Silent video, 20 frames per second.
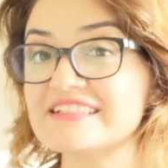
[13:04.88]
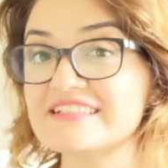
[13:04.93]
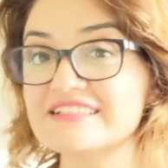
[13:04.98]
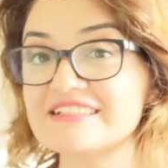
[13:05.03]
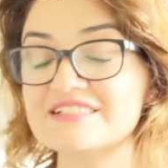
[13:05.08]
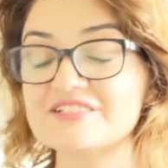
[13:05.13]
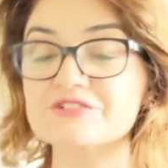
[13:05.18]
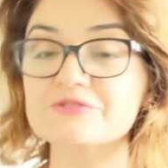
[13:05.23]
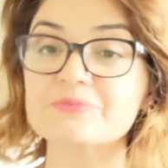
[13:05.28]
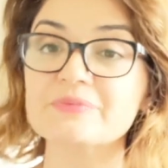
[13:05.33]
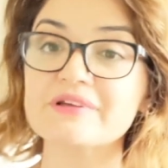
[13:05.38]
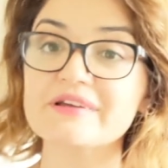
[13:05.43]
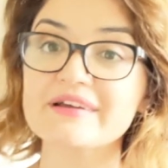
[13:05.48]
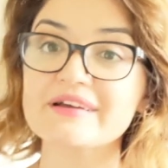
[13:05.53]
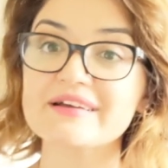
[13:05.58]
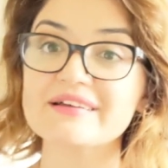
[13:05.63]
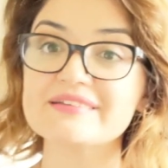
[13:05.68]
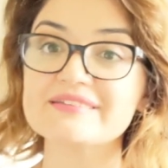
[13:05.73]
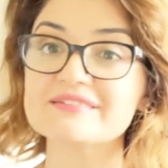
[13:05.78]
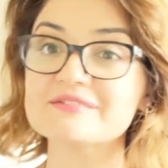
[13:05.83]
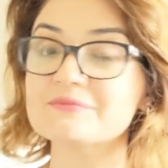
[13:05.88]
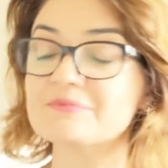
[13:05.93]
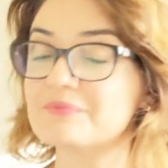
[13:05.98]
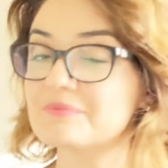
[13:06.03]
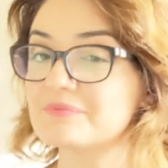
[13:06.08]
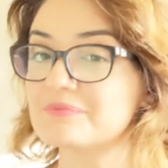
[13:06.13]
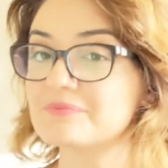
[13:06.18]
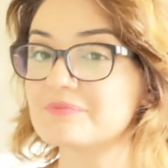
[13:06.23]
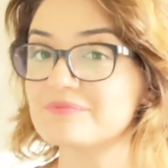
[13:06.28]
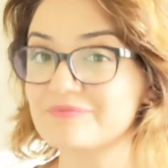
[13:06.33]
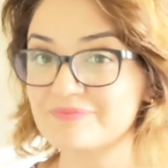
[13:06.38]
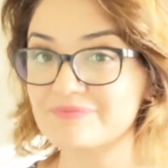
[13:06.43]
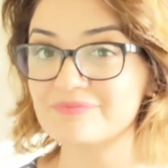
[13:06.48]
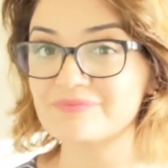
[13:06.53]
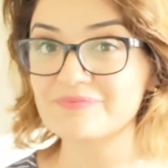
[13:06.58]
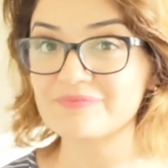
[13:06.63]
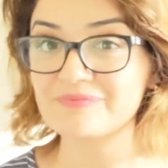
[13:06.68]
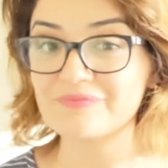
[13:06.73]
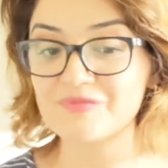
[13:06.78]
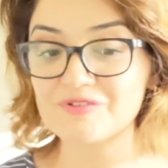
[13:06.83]
English, because
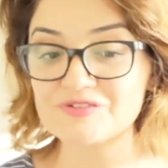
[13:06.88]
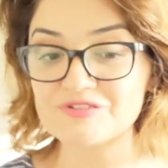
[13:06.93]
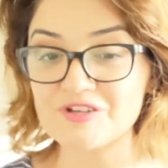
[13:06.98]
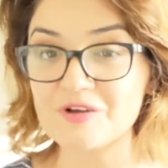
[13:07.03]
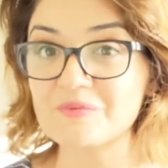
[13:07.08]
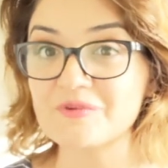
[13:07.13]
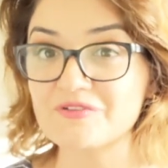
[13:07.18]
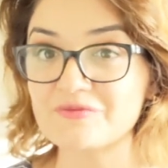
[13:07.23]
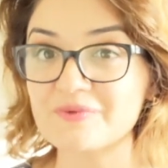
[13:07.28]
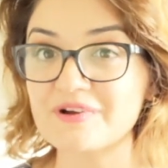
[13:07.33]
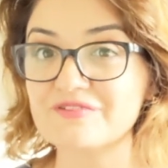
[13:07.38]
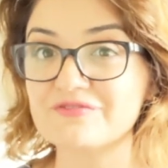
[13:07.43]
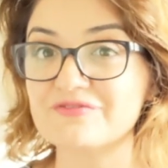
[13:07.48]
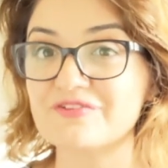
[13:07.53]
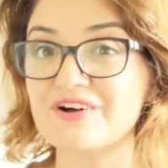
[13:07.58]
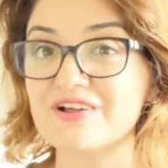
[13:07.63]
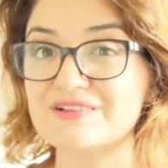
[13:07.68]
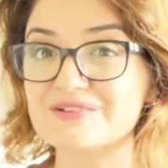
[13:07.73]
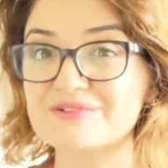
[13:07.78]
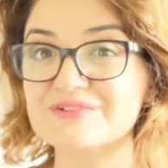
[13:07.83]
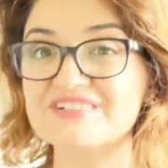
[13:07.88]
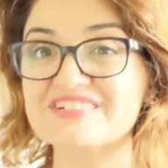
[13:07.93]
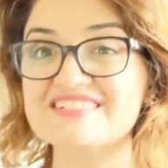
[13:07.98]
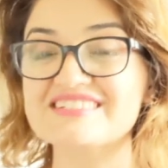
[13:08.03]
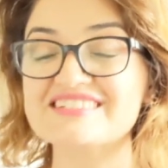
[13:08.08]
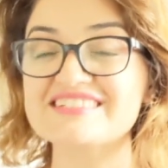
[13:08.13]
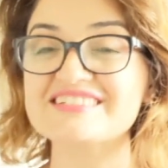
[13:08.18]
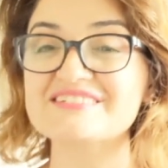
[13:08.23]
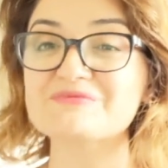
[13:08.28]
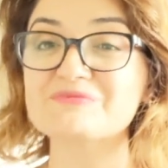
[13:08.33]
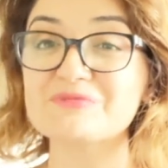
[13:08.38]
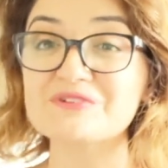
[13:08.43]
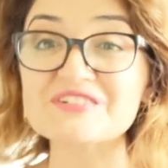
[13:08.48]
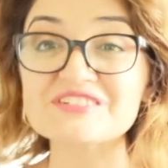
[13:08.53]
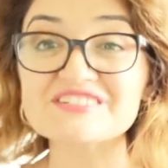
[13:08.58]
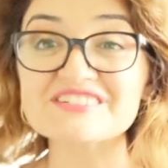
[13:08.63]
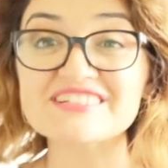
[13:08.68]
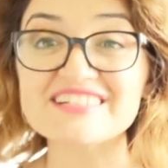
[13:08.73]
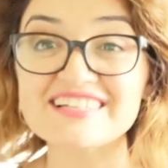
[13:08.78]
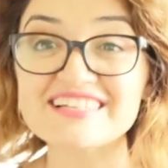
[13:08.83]
some of my followers in
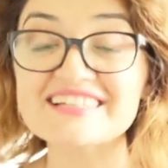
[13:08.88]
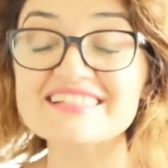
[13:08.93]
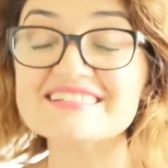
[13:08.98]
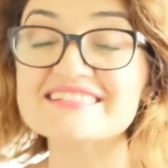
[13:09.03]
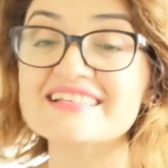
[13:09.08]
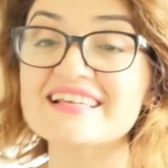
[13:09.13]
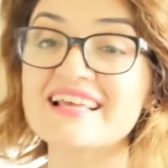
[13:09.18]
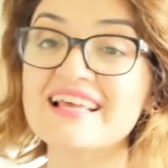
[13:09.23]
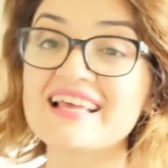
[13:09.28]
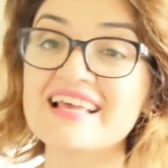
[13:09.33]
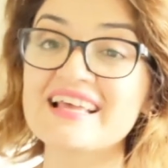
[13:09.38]
Portuguese,